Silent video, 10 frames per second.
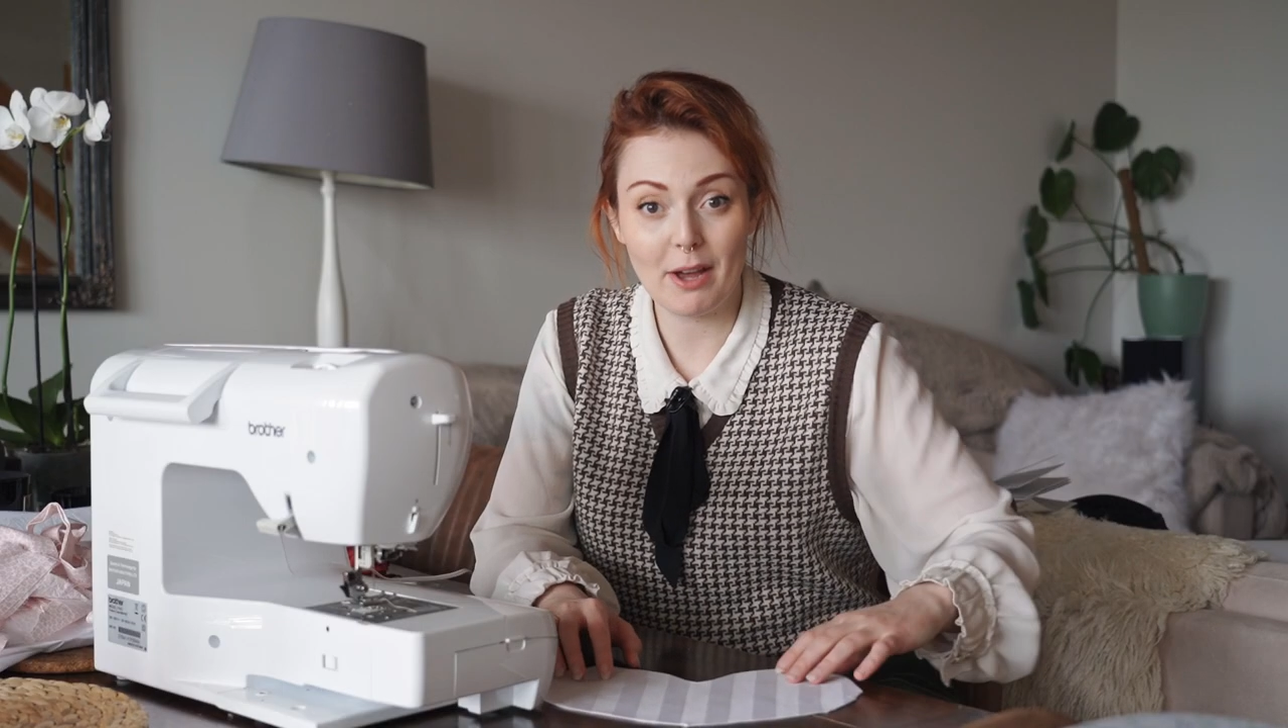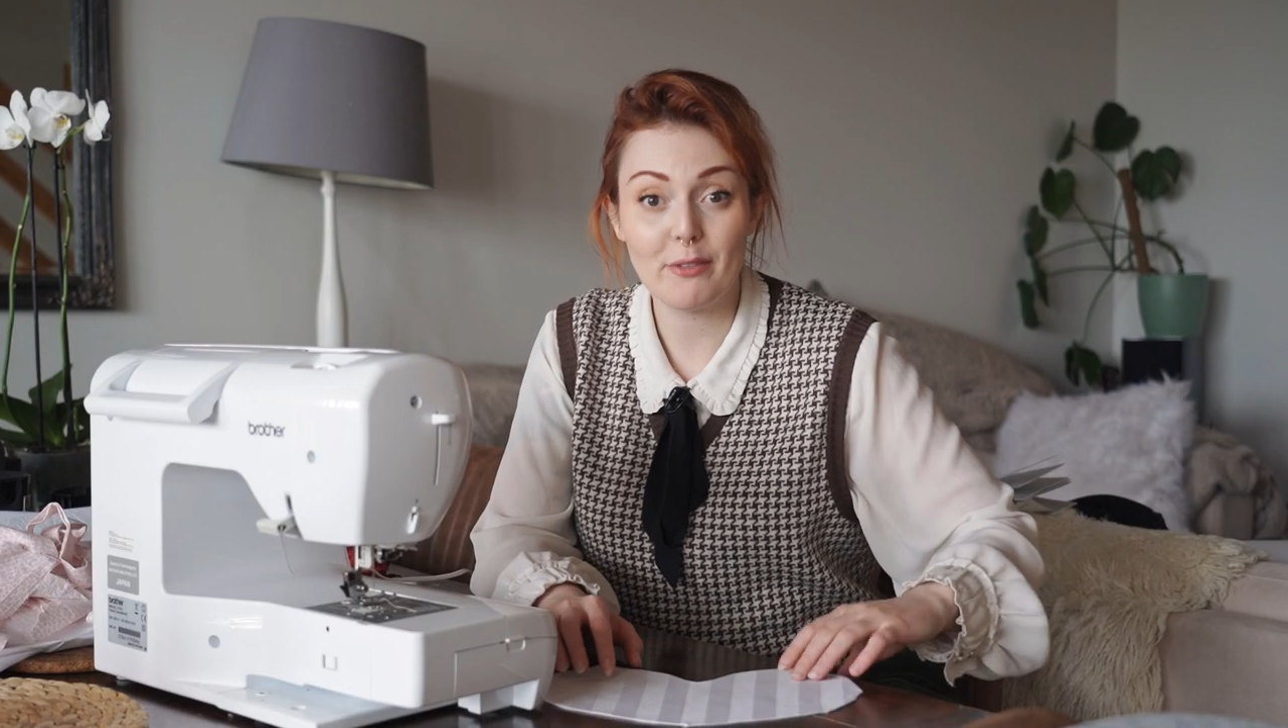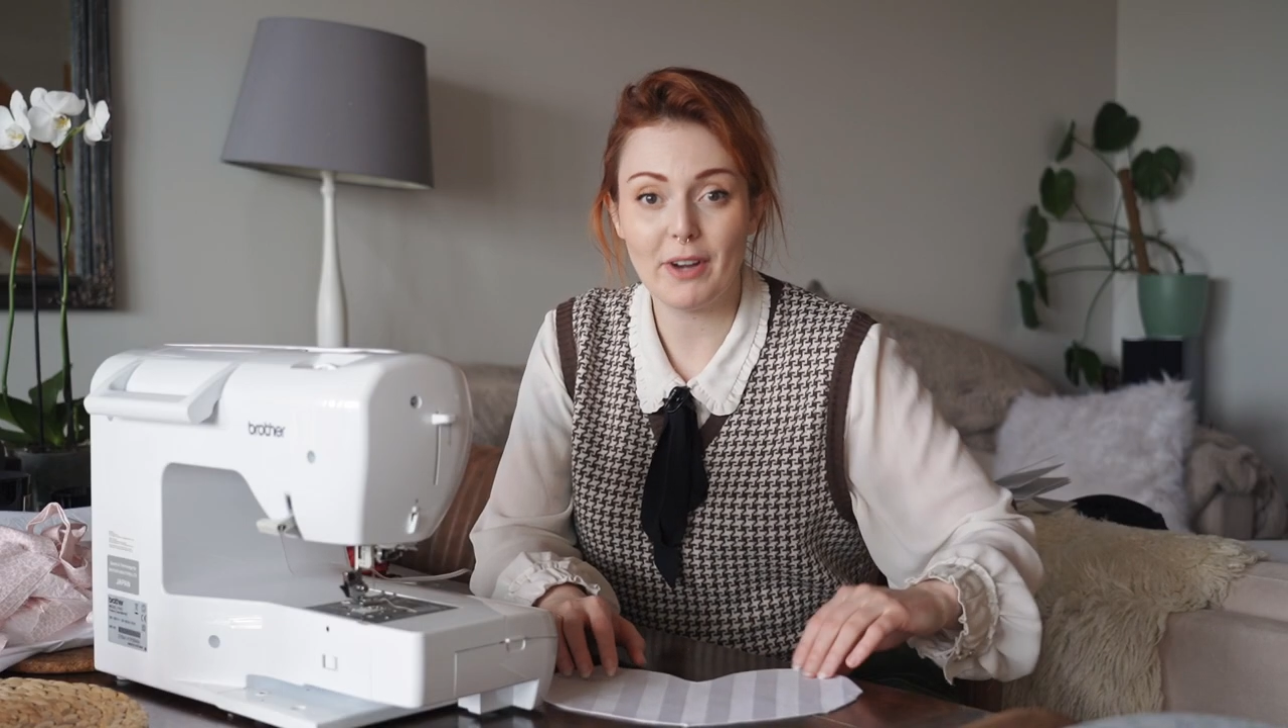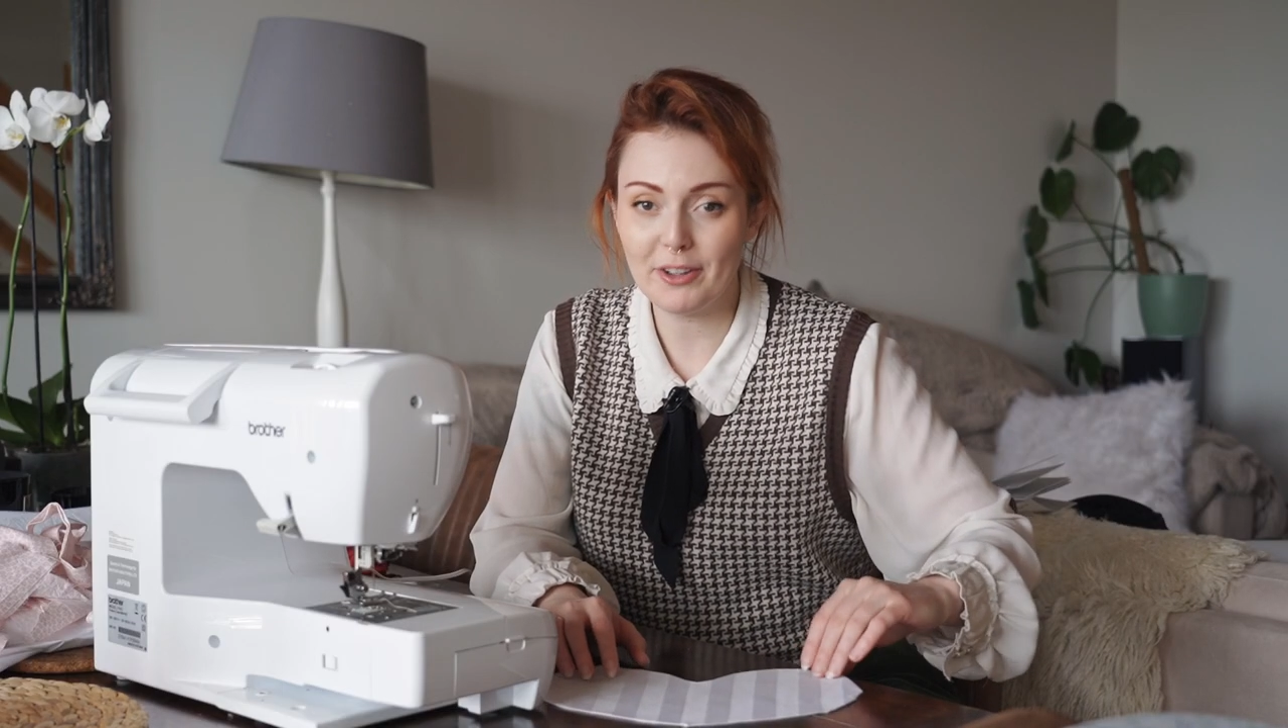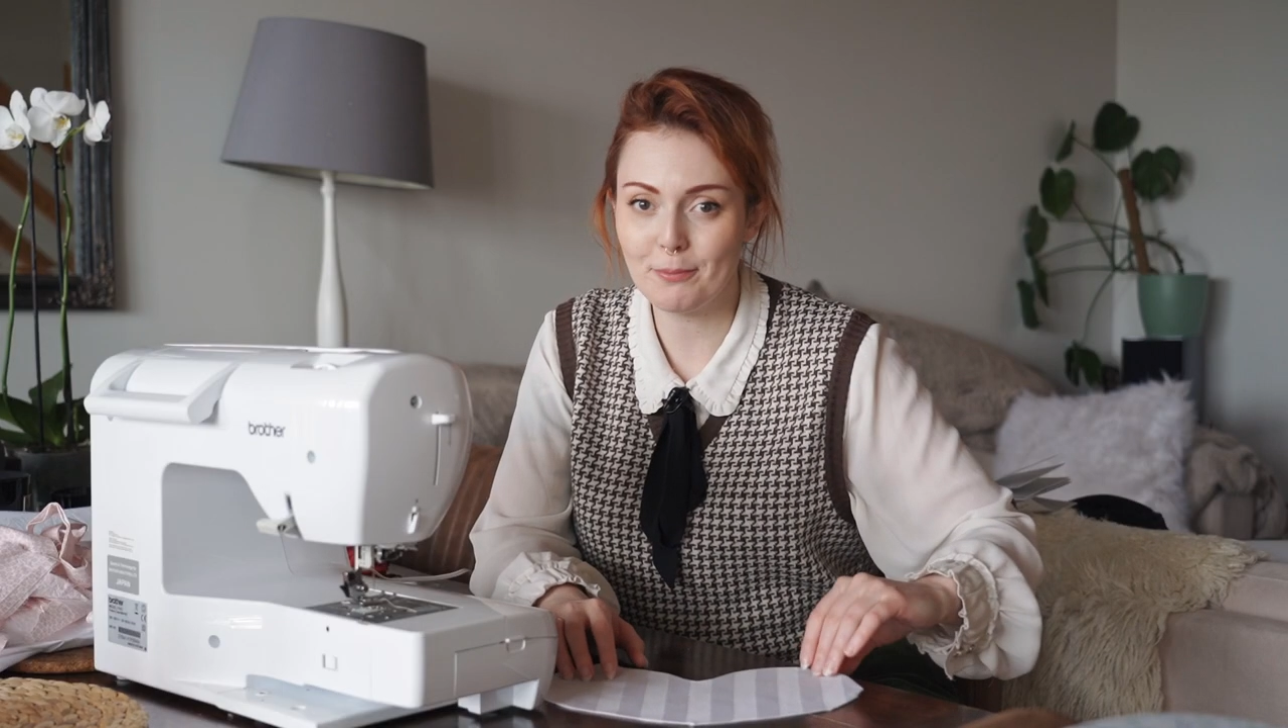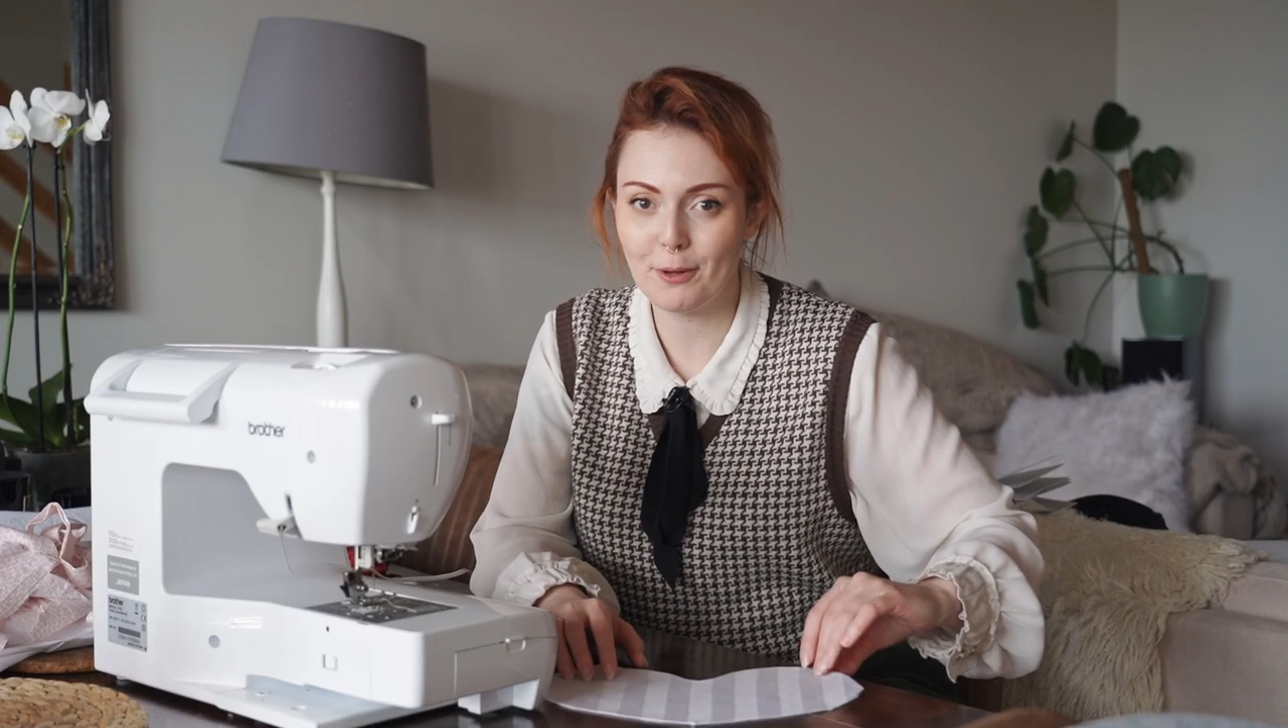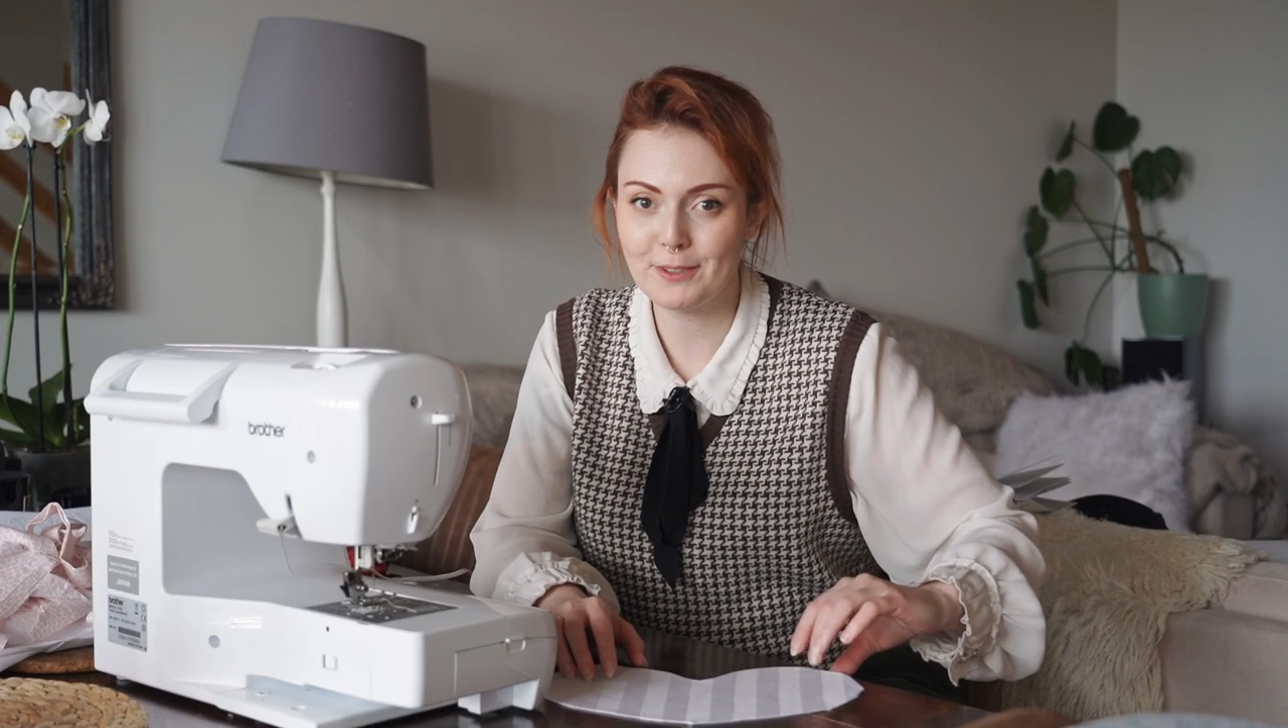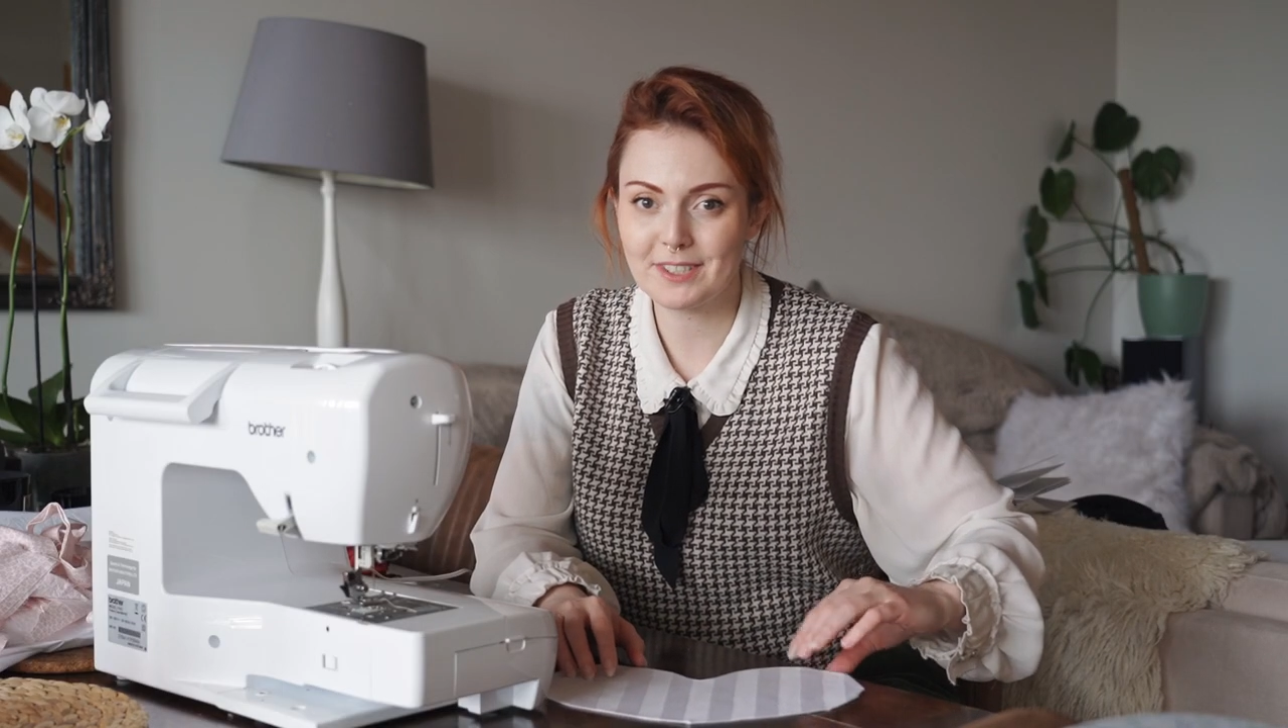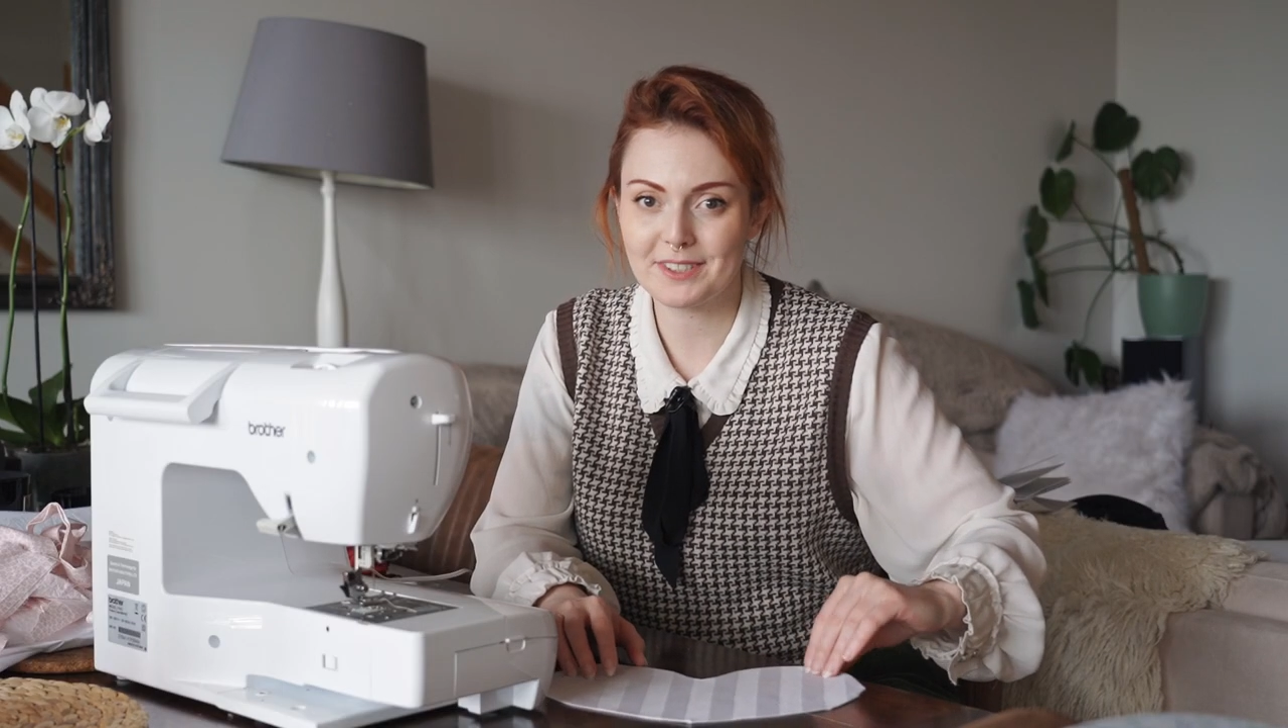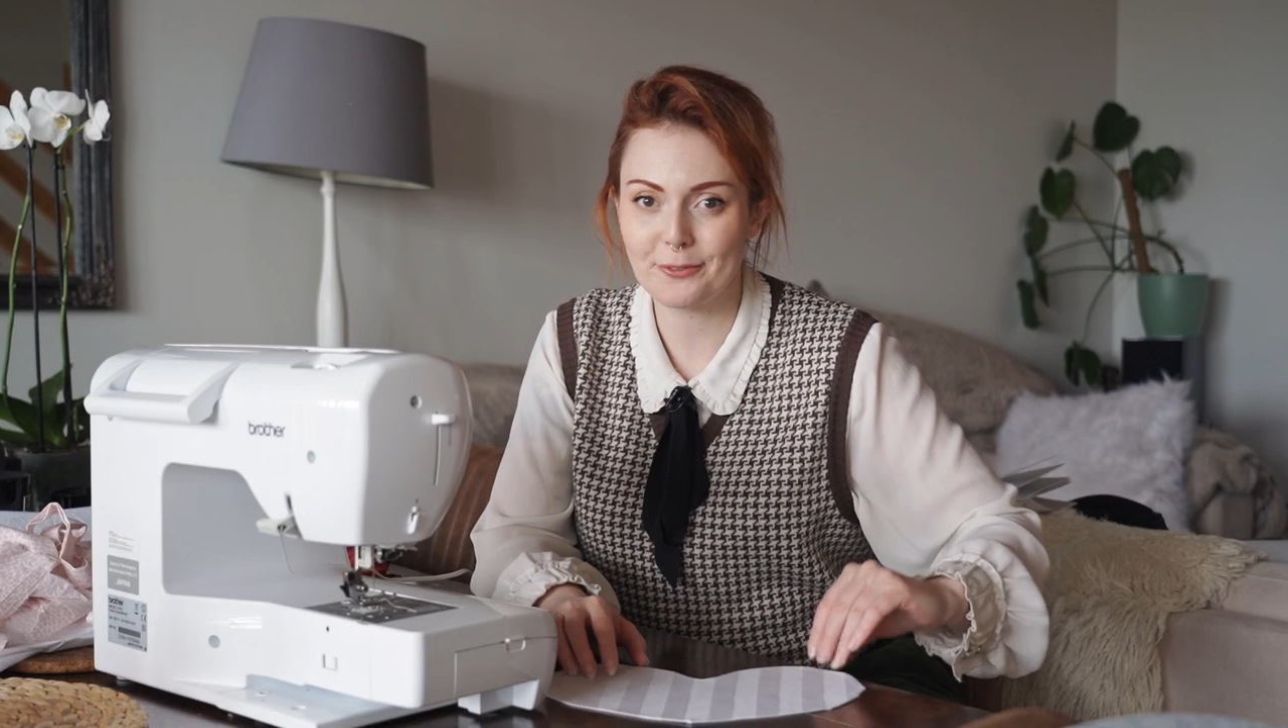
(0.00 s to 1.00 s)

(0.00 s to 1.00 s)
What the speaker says: 5 months